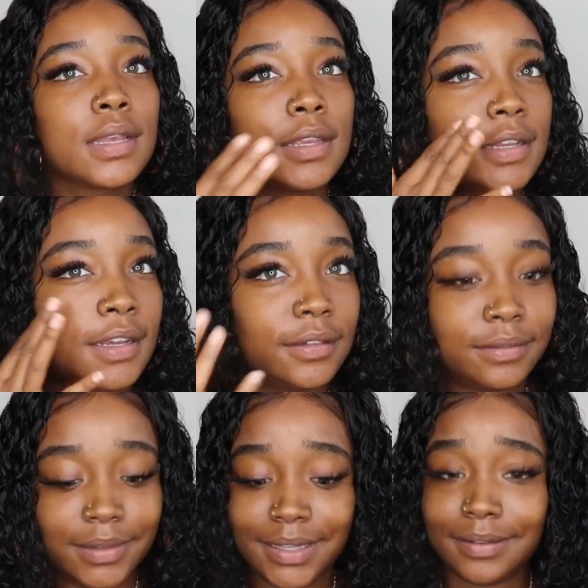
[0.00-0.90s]
You
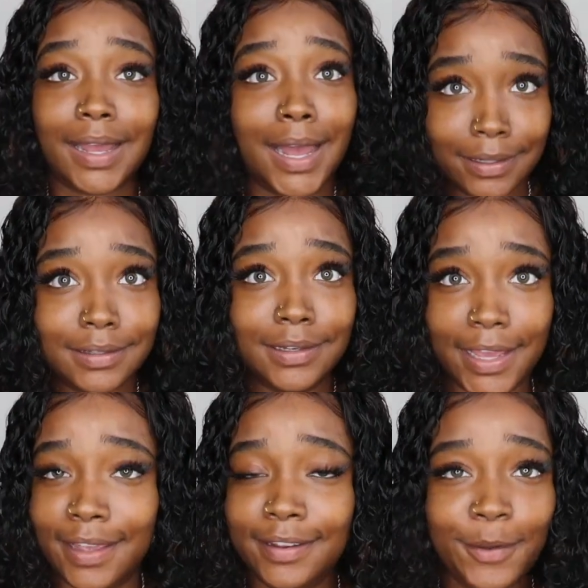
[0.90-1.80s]
know, it's hot
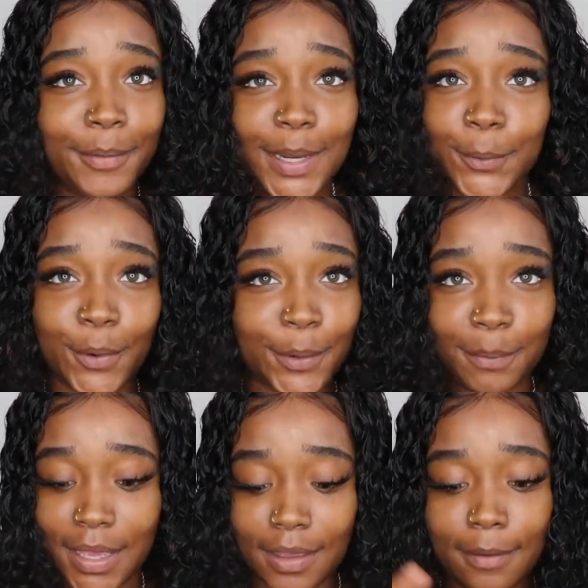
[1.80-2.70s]
today. Nobody
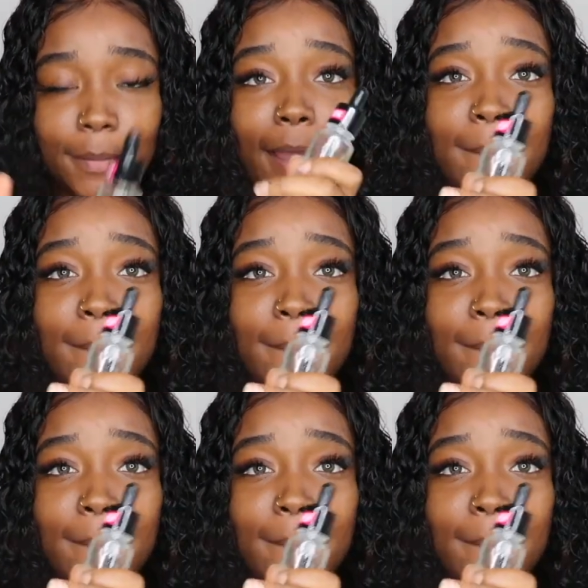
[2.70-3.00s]
wearing makeup.